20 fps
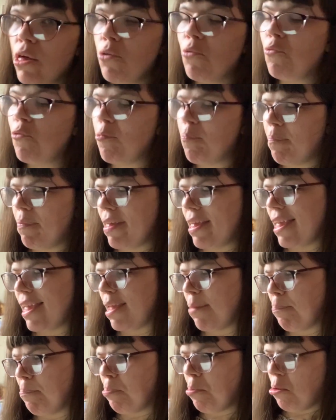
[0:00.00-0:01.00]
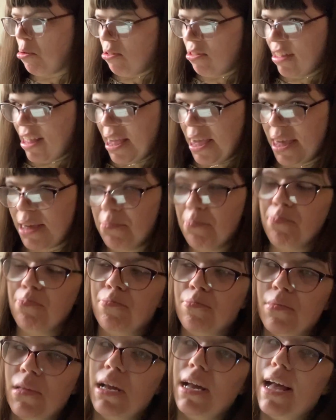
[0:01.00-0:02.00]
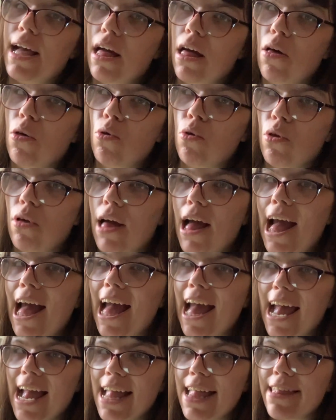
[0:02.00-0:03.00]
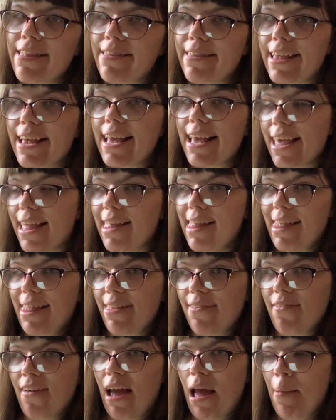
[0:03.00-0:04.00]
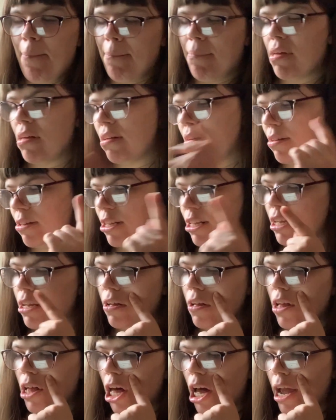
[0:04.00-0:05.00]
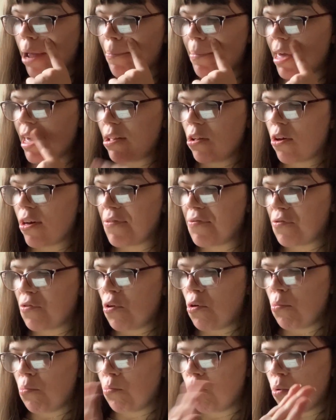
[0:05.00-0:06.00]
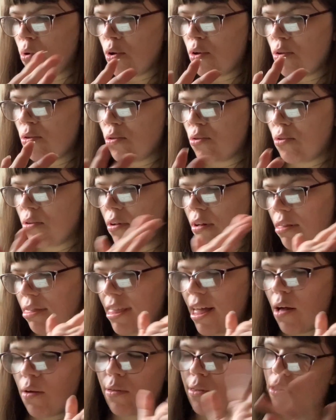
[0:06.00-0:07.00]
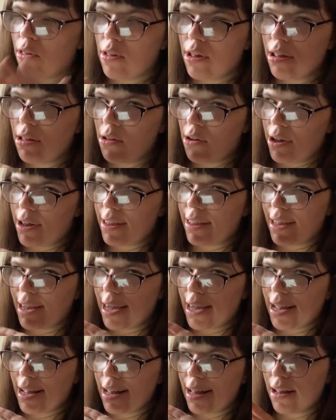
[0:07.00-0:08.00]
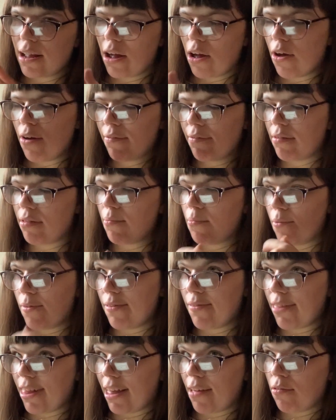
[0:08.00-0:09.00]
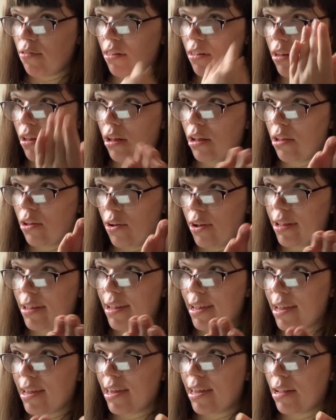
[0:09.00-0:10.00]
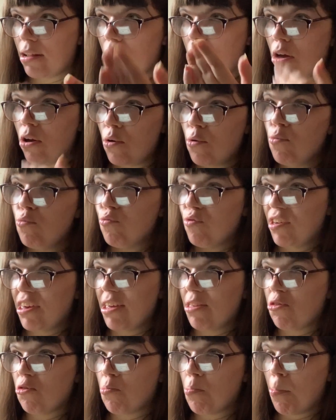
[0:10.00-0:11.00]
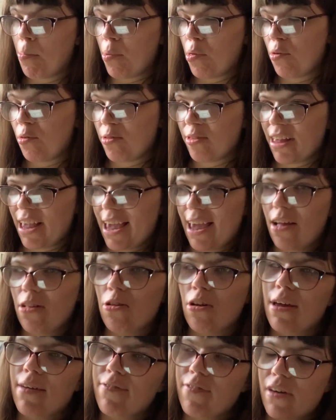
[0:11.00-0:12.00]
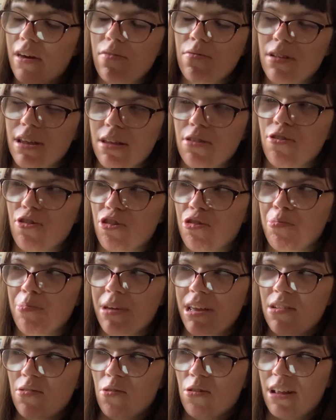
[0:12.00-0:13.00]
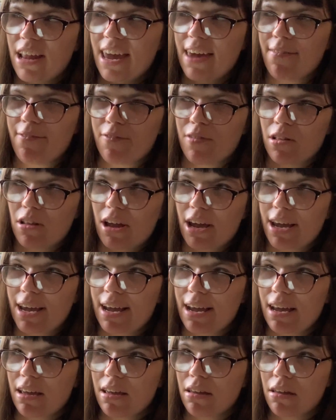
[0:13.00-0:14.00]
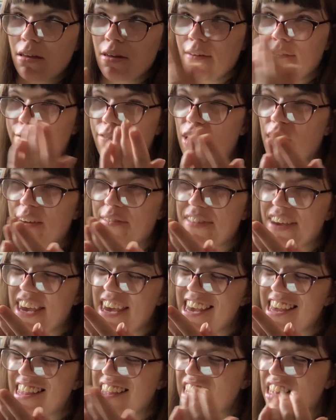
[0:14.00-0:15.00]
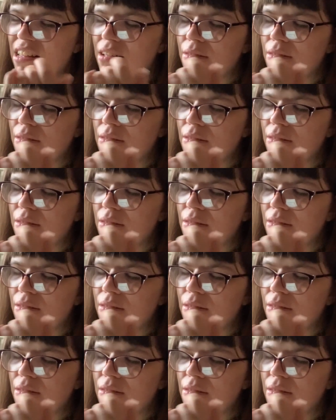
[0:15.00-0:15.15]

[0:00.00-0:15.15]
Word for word: would be Booksie and Instagram. I mean, I've got 1,019, over 1,019 reads on Booksie and I've only just been on it for like five years.